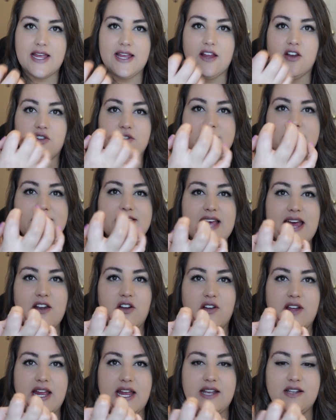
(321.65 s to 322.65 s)
like it'll
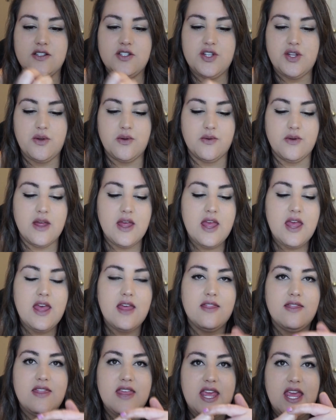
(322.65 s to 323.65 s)
settle into
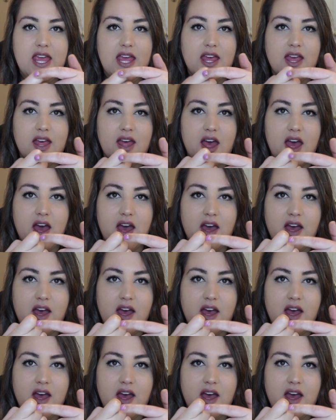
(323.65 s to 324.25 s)
the